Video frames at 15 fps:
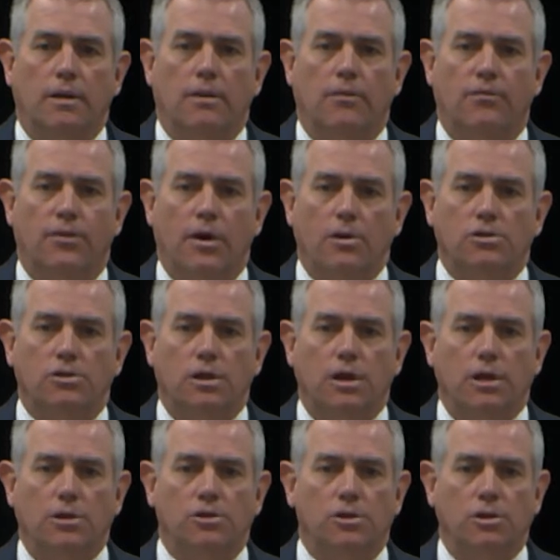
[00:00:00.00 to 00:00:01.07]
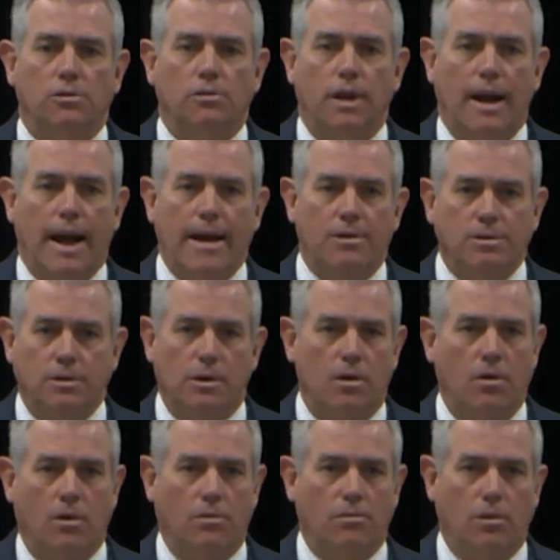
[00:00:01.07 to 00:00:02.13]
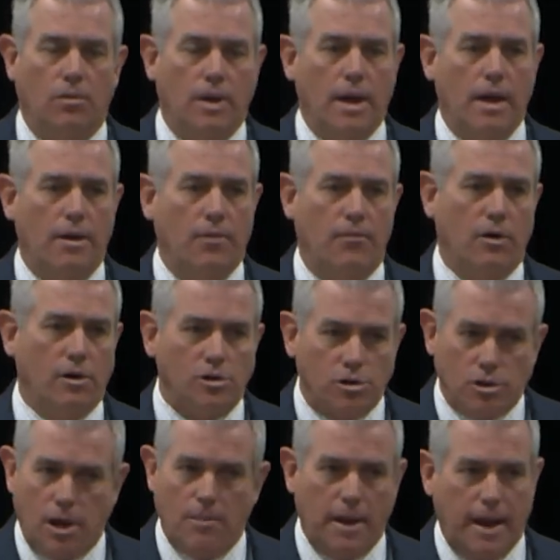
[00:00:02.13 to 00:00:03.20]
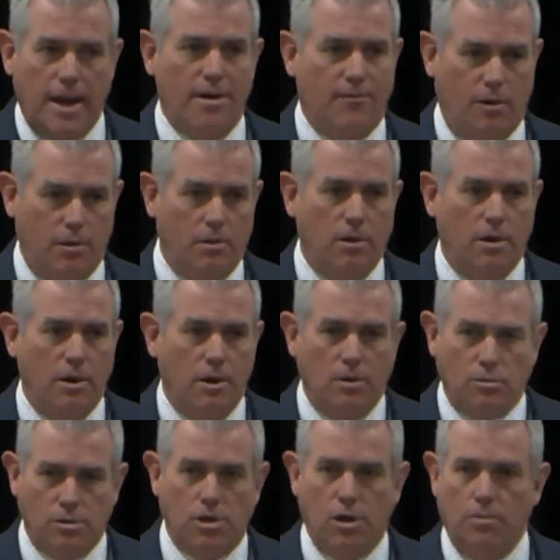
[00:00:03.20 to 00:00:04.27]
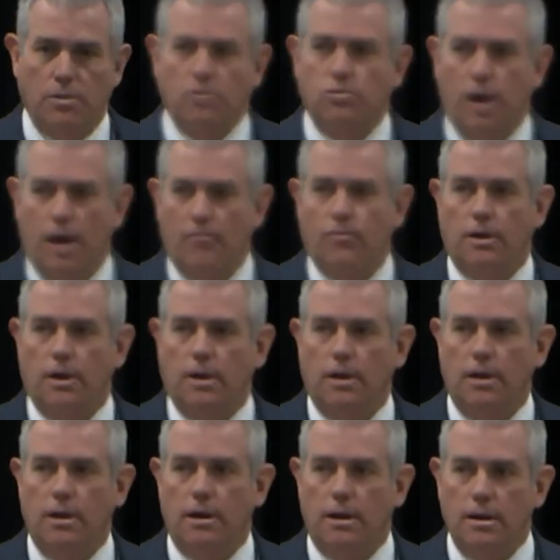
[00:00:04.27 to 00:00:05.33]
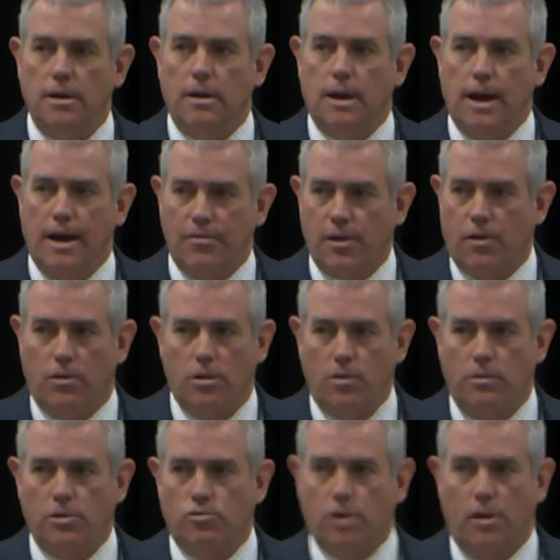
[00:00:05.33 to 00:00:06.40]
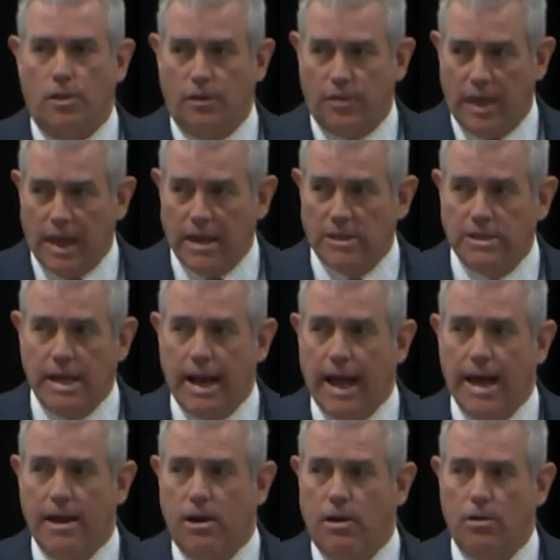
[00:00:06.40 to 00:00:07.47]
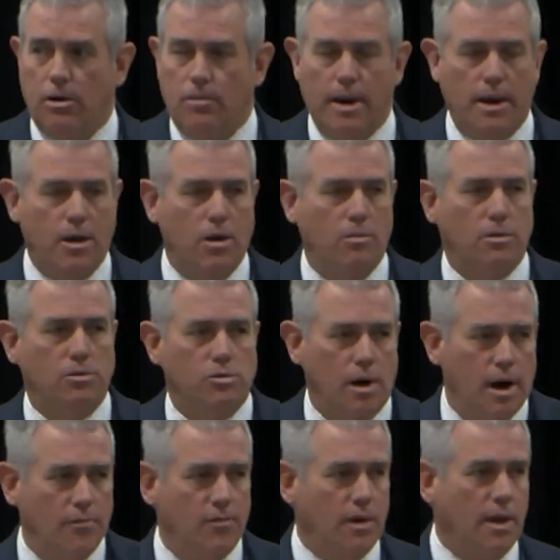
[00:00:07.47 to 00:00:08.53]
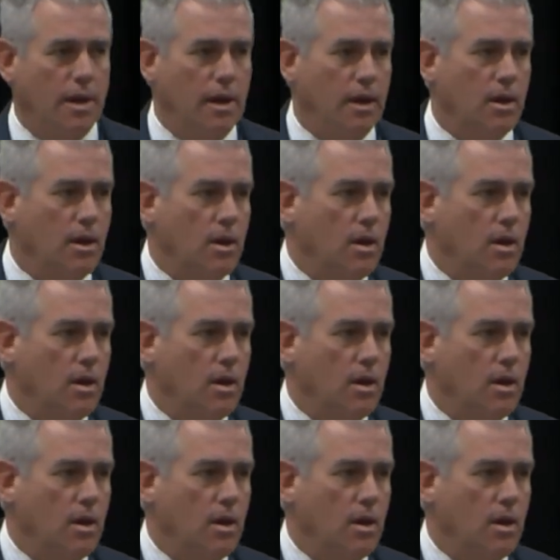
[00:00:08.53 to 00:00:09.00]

the first issue that I took on when we had the first summit ever was human trafficking. I thought the things that I had learned about human trafficking